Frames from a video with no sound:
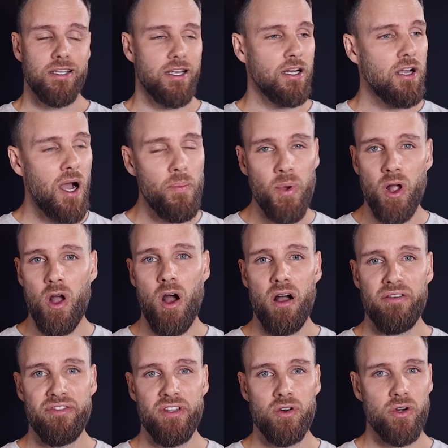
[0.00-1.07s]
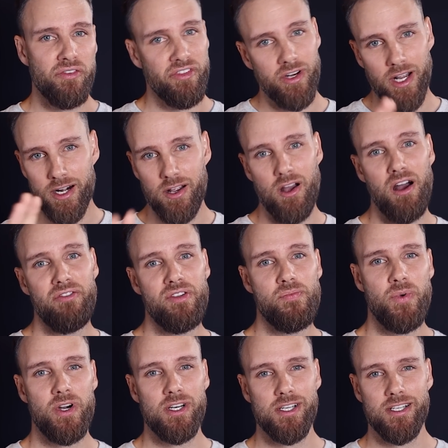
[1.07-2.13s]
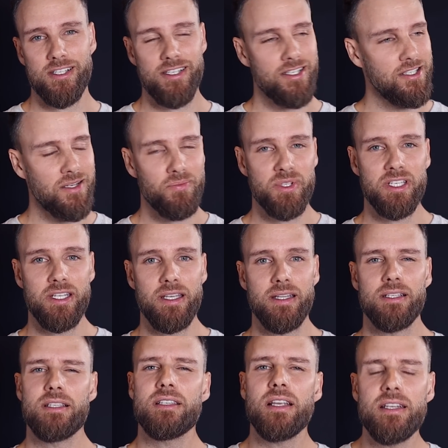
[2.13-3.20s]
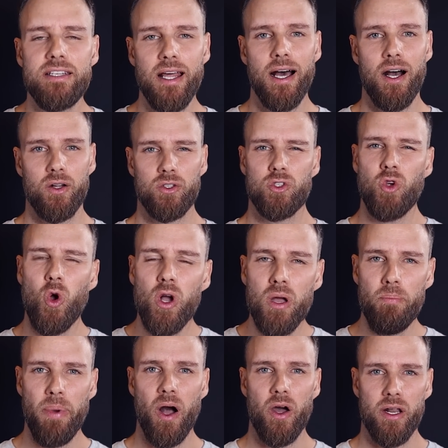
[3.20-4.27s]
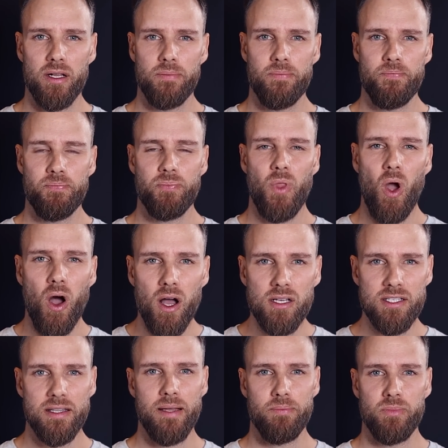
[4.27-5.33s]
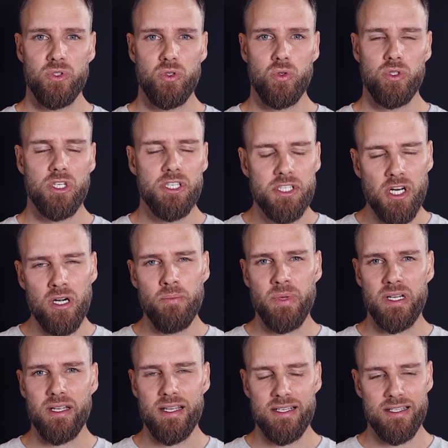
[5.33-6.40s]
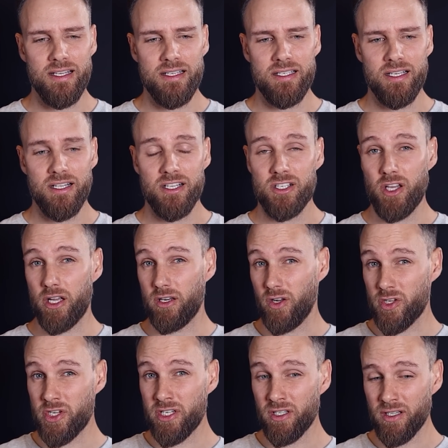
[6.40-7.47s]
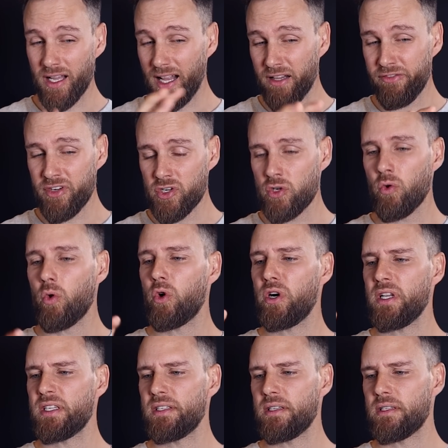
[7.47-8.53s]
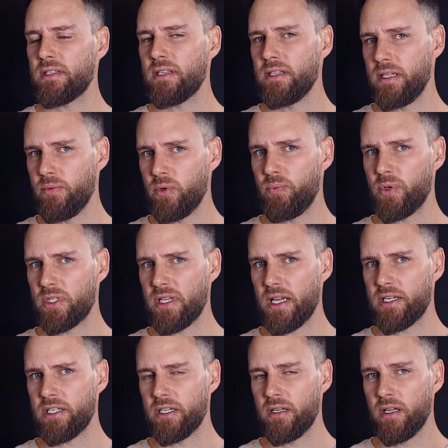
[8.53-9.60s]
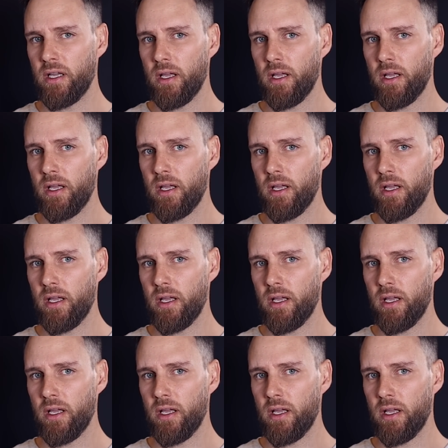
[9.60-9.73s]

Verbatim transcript: Get a cup of coffee, or if you're not a coffee person, just some tea and sit down. Talk about it. Ask them to determine is this psychological, a health issue, or is this demon possession?